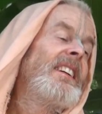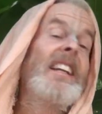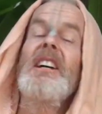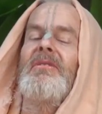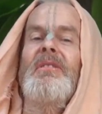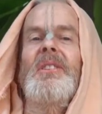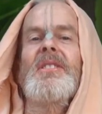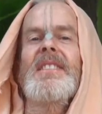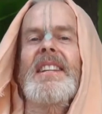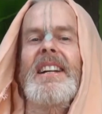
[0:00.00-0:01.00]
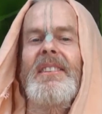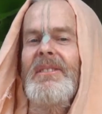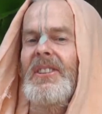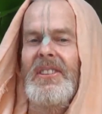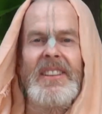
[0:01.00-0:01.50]
on that force,
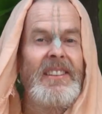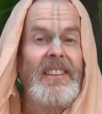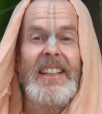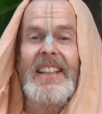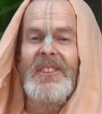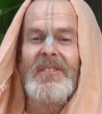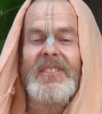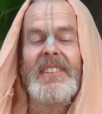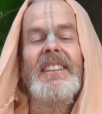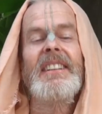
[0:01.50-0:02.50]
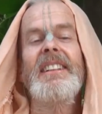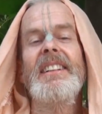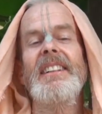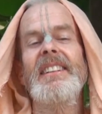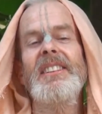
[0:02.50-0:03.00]
and here I am,
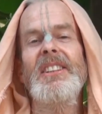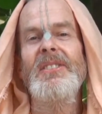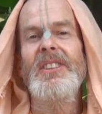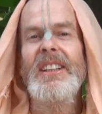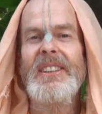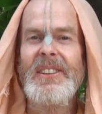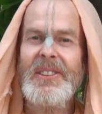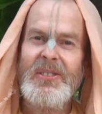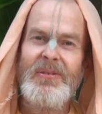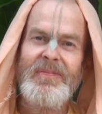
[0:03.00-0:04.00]
Shiv Jago.